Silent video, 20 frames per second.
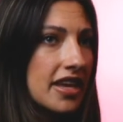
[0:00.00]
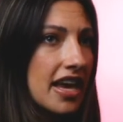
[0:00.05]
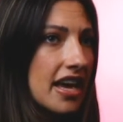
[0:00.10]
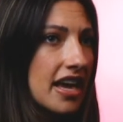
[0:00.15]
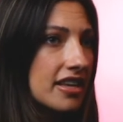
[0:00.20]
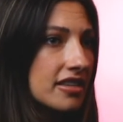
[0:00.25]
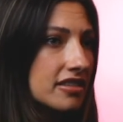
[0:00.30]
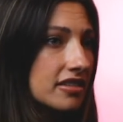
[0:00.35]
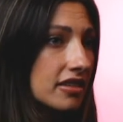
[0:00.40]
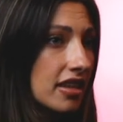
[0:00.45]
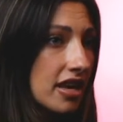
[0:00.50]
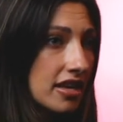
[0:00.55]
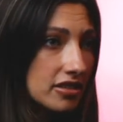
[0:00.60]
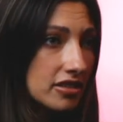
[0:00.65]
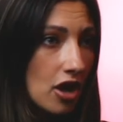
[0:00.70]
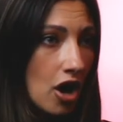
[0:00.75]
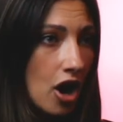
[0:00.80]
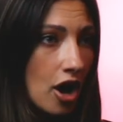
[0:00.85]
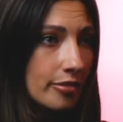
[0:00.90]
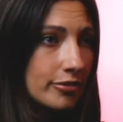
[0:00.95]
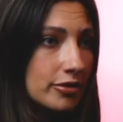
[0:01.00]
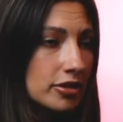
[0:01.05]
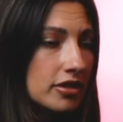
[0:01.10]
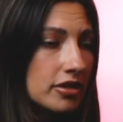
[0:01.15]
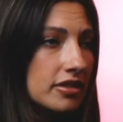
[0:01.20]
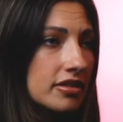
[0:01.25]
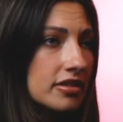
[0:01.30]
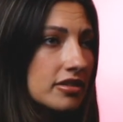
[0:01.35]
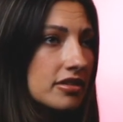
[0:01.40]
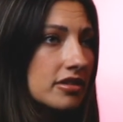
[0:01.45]
has less
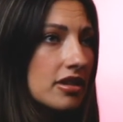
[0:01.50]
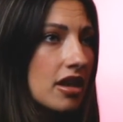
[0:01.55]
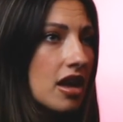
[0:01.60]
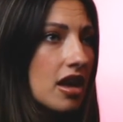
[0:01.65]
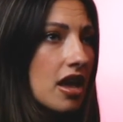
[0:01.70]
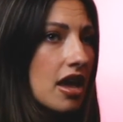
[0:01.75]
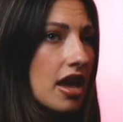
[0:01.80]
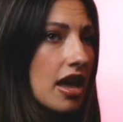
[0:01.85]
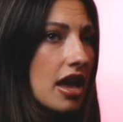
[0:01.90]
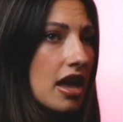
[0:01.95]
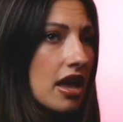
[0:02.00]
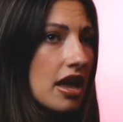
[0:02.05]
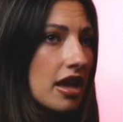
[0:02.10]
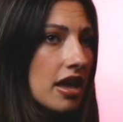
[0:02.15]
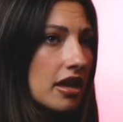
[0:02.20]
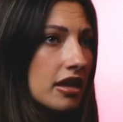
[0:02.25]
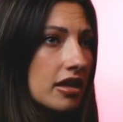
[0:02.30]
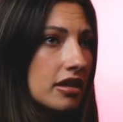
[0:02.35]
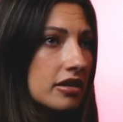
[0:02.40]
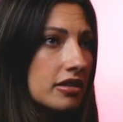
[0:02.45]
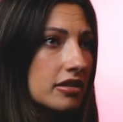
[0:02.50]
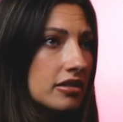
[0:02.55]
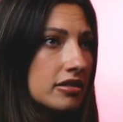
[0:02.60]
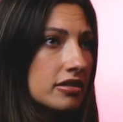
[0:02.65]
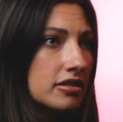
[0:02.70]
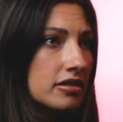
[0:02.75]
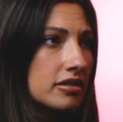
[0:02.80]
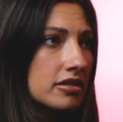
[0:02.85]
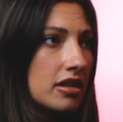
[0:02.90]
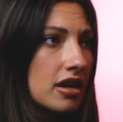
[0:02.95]
options,
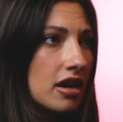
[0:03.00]
and